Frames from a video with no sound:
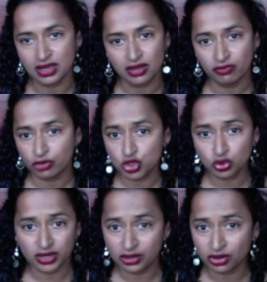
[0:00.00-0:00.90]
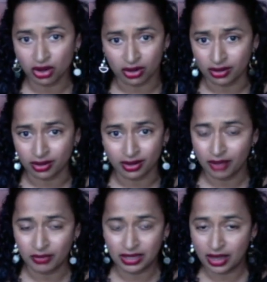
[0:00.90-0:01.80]
Virtual kindergarten, I
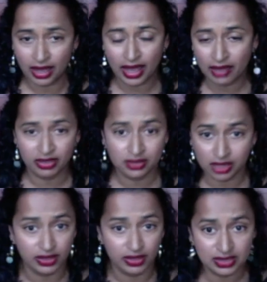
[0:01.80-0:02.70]
mean, having done this in